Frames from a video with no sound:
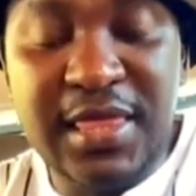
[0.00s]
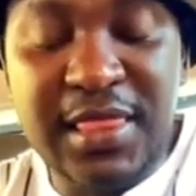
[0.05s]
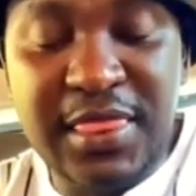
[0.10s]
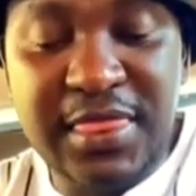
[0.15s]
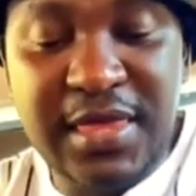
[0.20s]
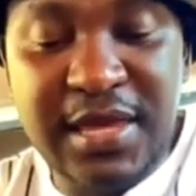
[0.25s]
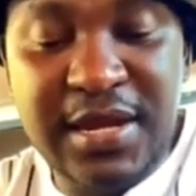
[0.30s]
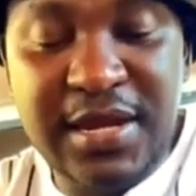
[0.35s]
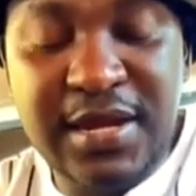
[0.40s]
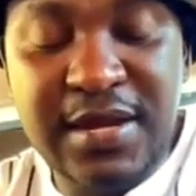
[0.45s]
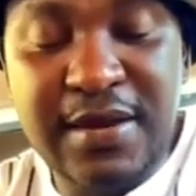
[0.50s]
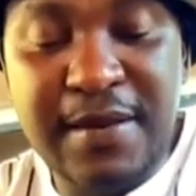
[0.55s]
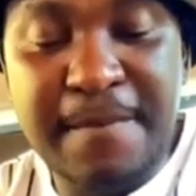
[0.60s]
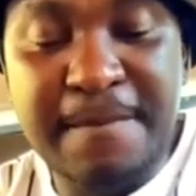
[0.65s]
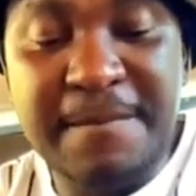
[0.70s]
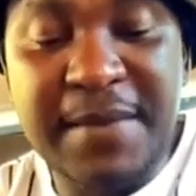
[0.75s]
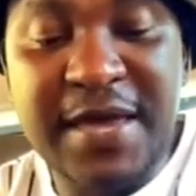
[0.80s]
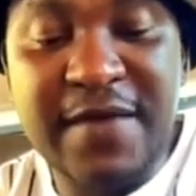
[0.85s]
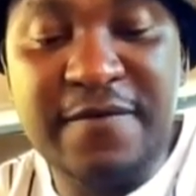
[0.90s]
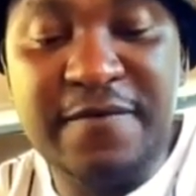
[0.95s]
then
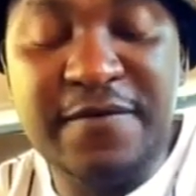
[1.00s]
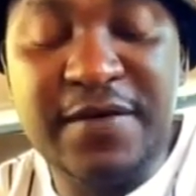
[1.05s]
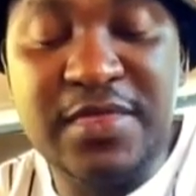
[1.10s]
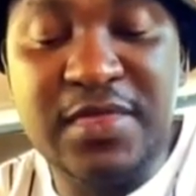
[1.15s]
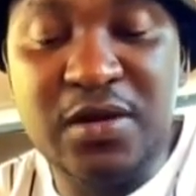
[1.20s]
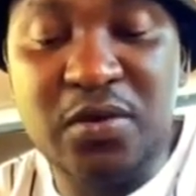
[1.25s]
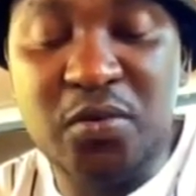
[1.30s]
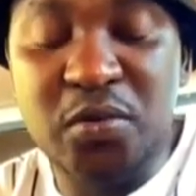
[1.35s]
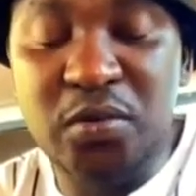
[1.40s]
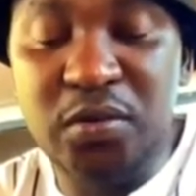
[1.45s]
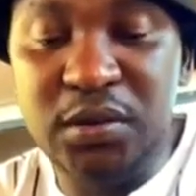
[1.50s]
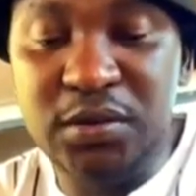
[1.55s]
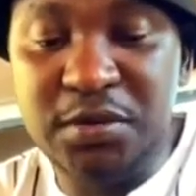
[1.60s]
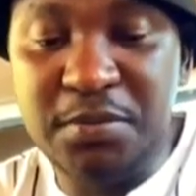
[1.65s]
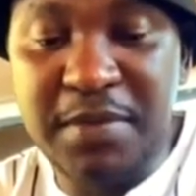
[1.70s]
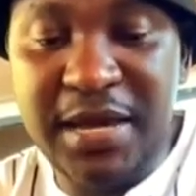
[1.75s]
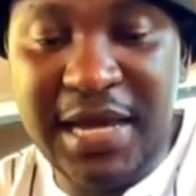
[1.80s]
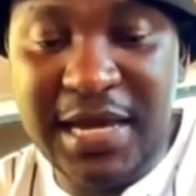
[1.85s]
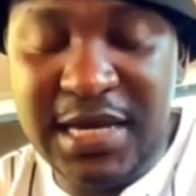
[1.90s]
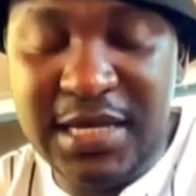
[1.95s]
my father called
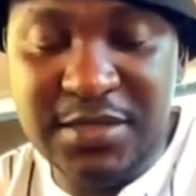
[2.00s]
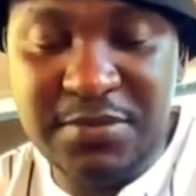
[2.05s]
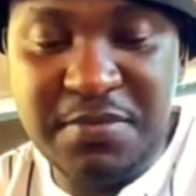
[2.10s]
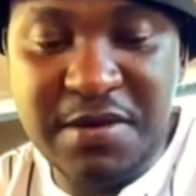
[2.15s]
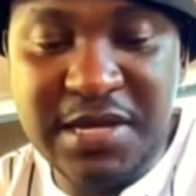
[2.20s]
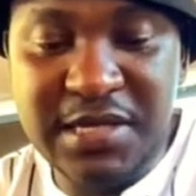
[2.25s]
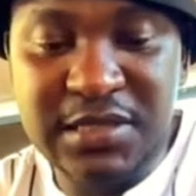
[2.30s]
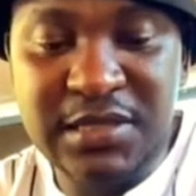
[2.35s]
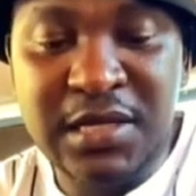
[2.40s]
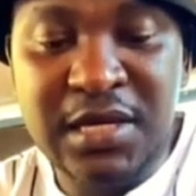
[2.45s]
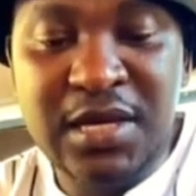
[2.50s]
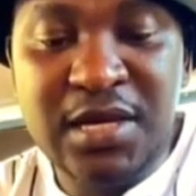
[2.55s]
my husband.